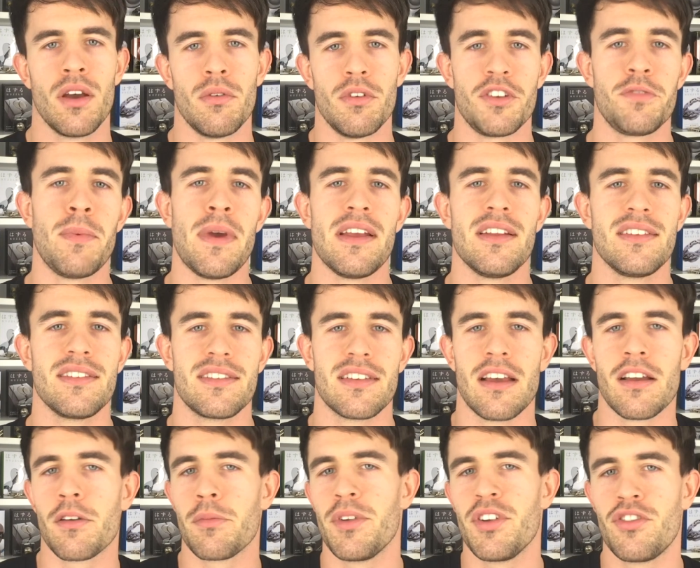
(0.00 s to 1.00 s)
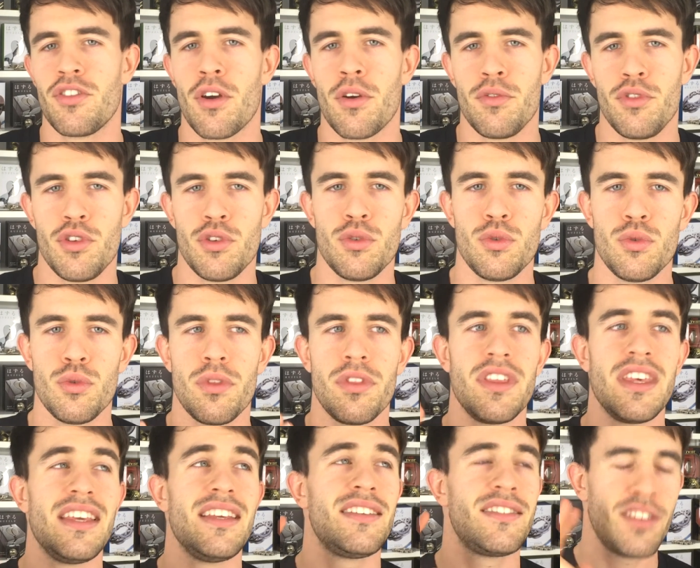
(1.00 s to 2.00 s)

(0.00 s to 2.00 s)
which means I'm going to be showing you the